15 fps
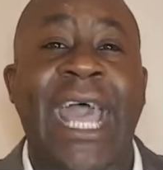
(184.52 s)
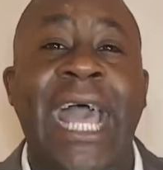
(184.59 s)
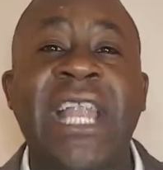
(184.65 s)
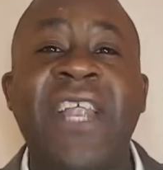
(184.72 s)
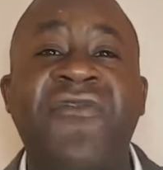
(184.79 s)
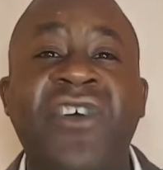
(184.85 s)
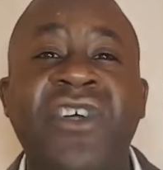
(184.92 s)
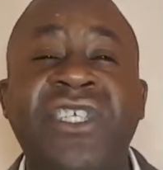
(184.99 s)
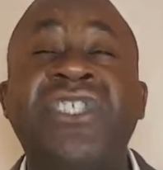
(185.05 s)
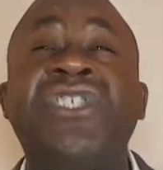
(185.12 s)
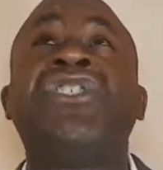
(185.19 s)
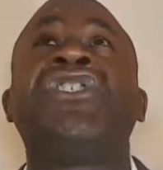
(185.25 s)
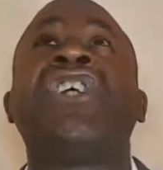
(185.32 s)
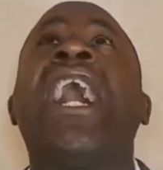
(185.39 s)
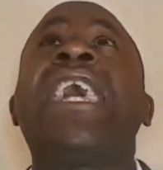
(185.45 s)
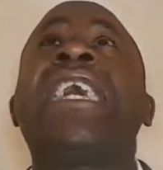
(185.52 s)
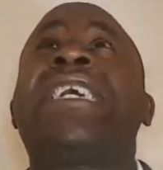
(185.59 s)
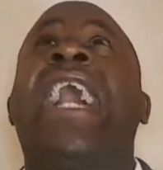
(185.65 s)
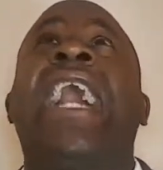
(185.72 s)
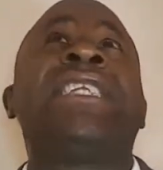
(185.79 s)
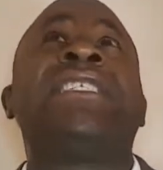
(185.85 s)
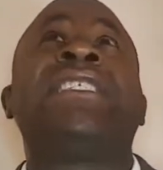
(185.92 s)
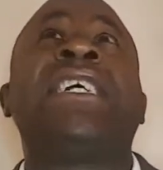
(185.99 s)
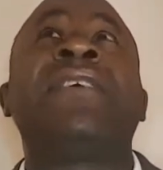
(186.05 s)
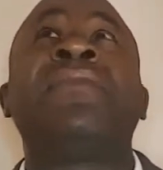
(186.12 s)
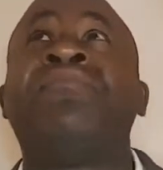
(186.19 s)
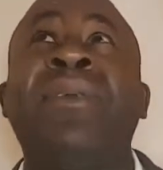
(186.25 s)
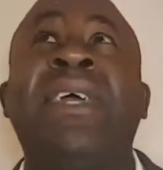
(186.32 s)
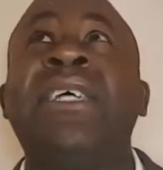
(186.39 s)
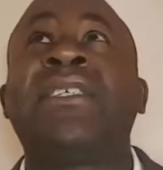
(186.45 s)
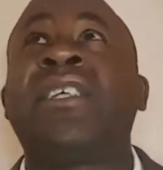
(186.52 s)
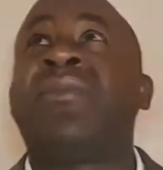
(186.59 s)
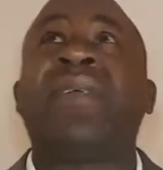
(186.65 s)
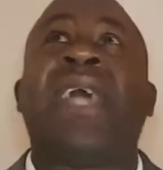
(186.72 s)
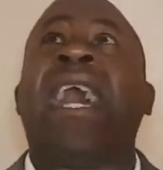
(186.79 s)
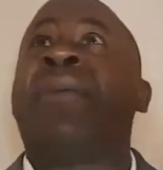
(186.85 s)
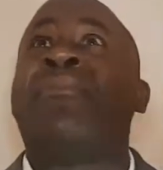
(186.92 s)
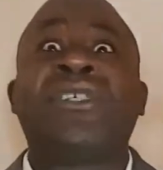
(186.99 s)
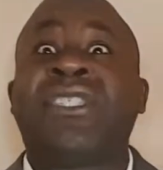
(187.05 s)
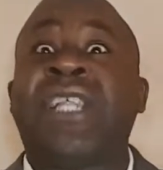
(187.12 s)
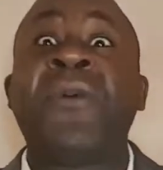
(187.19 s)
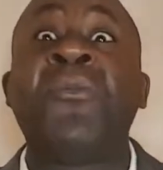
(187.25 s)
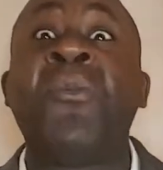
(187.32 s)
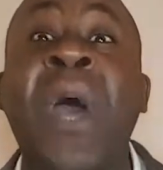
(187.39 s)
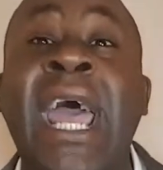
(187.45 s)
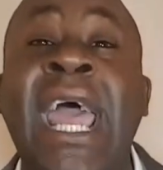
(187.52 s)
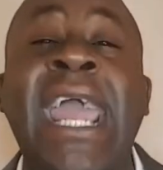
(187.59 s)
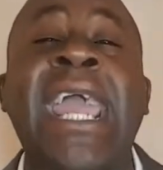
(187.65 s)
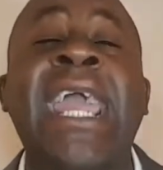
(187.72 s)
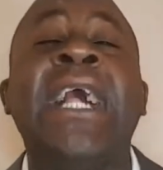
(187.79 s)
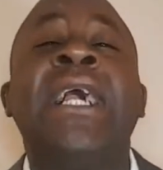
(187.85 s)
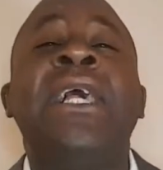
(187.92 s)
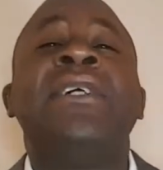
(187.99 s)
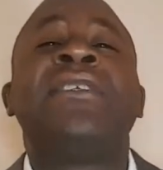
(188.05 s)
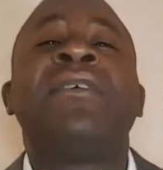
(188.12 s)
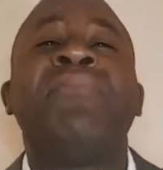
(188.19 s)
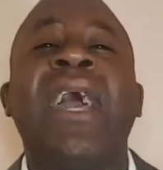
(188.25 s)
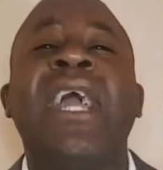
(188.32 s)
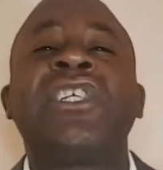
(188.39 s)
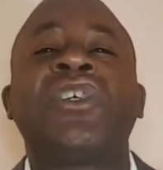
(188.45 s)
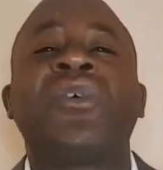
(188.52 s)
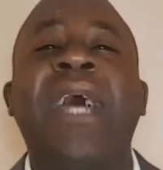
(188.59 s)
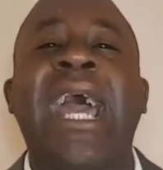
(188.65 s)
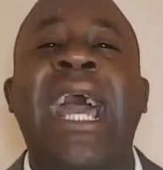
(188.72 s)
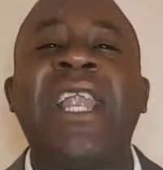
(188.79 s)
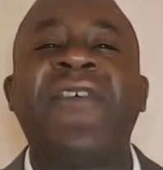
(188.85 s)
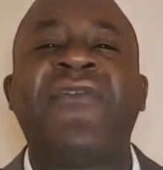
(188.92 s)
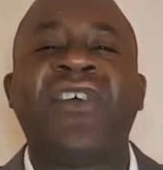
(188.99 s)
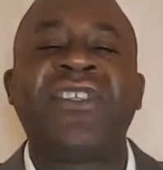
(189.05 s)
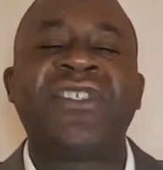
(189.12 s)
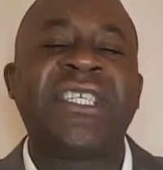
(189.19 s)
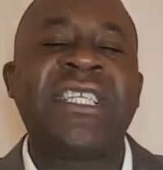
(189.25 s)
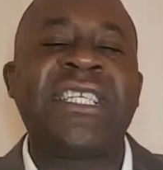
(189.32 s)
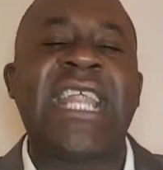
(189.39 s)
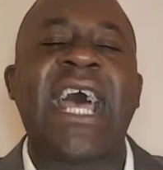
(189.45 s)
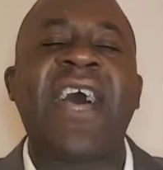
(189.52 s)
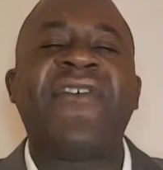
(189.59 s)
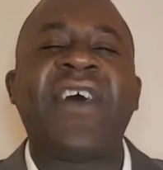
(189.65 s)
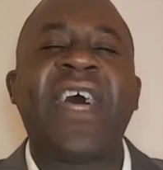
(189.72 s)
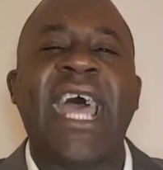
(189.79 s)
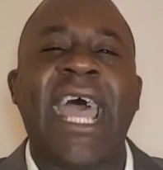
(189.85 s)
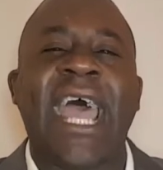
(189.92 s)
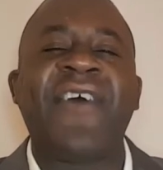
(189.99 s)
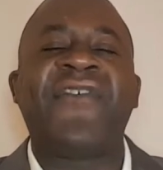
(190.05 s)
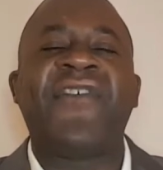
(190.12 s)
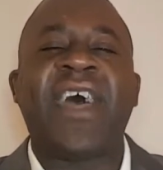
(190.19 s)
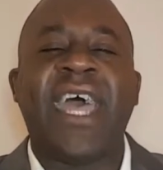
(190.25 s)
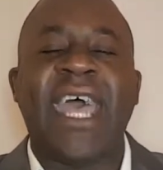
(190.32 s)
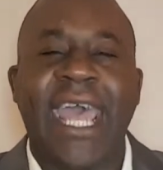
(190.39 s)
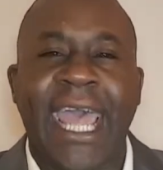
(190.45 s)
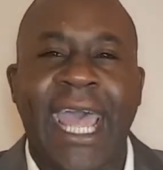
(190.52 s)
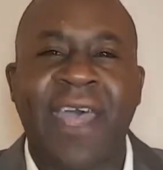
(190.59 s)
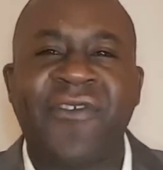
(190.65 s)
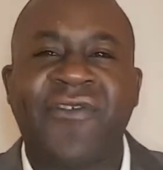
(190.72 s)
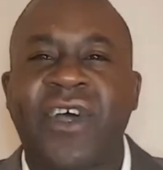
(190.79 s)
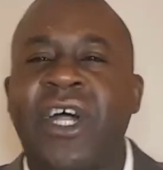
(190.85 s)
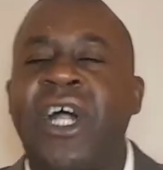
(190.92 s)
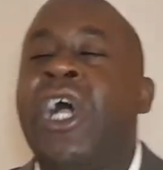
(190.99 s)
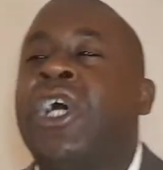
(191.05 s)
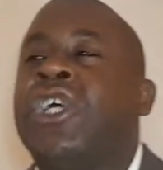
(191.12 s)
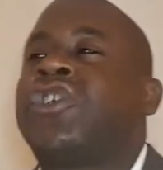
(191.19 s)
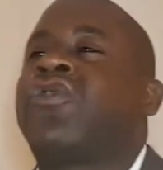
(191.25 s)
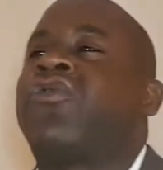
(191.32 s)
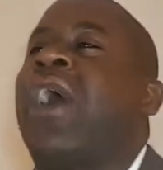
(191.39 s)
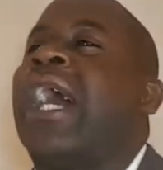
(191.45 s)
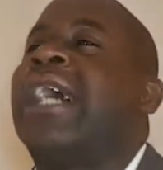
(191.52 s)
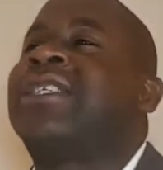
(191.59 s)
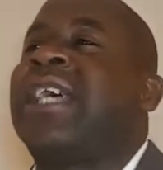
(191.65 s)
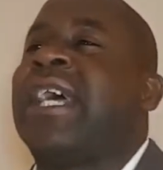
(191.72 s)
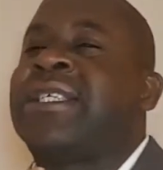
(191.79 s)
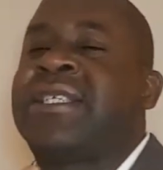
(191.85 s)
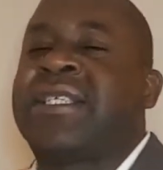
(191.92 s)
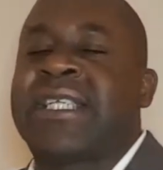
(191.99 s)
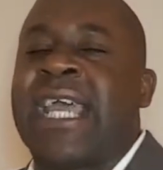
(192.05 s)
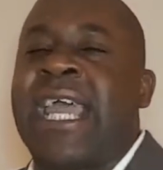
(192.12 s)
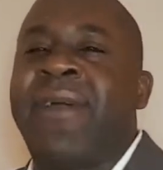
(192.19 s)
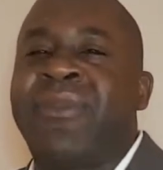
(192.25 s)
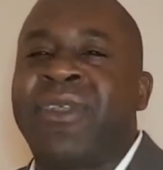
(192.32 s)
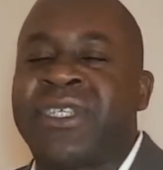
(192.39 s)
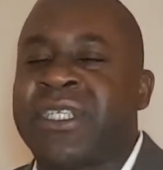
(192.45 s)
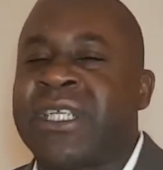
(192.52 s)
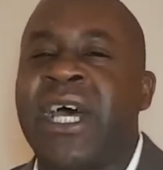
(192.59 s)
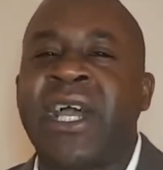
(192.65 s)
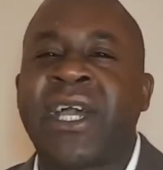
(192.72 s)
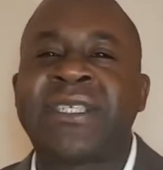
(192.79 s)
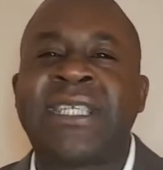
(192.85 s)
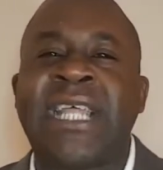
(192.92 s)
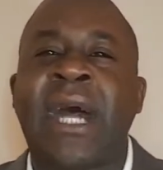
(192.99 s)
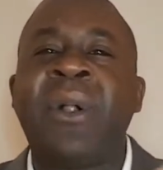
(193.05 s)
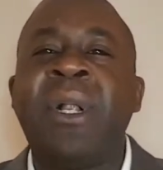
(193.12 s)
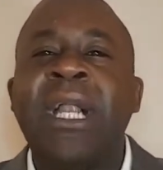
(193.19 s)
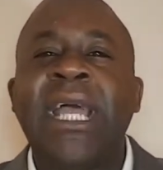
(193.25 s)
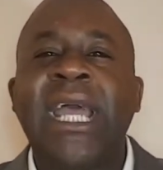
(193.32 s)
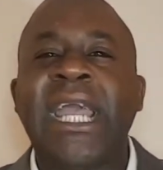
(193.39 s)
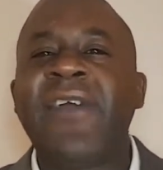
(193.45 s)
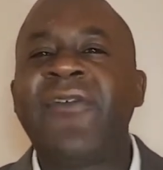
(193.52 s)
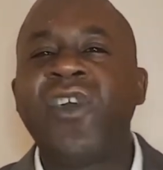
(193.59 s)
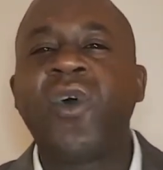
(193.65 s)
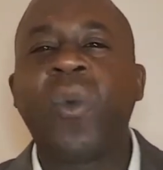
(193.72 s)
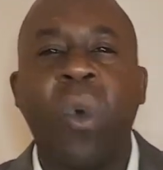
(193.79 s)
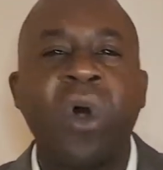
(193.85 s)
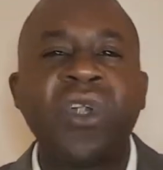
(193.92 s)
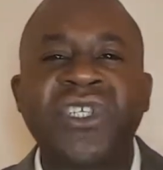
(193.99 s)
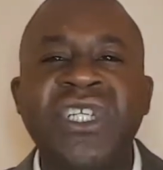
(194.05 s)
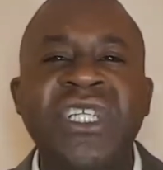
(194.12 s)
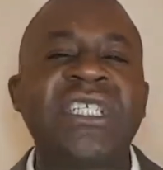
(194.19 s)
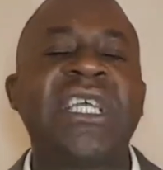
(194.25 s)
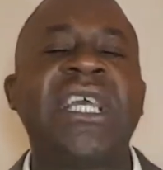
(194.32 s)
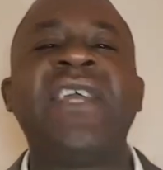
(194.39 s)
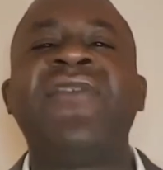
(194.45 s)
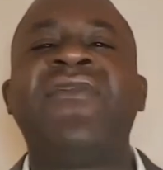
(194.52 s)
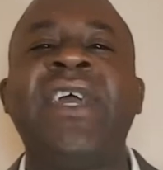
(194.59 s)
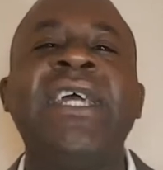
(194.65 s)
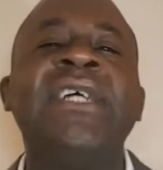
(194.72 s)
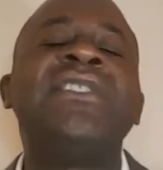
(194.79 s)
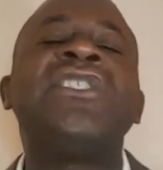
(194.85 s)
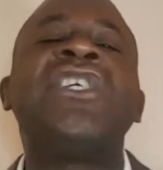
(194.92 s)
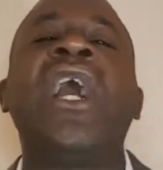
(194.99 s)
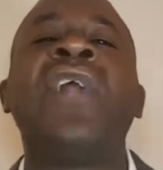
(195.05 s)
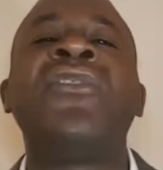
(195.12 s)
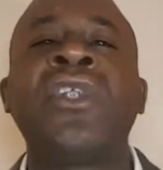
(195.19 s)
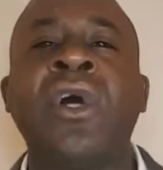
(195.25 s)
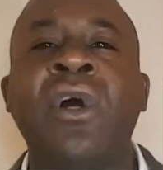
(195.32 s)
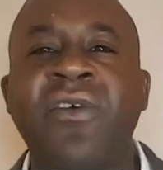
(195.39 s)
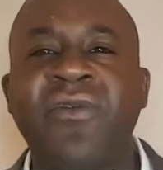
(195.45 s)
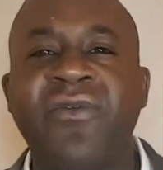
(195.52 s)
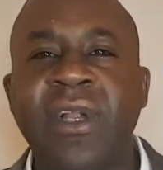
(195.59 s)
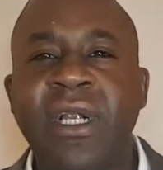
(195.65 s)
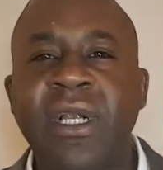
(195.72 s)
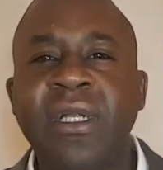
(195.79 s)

elephants, these gigantic beasts, I don't know how much they weigh, to make sure elephants never, ever try to escape the circus. Now, if you're watching the TV, turn it off.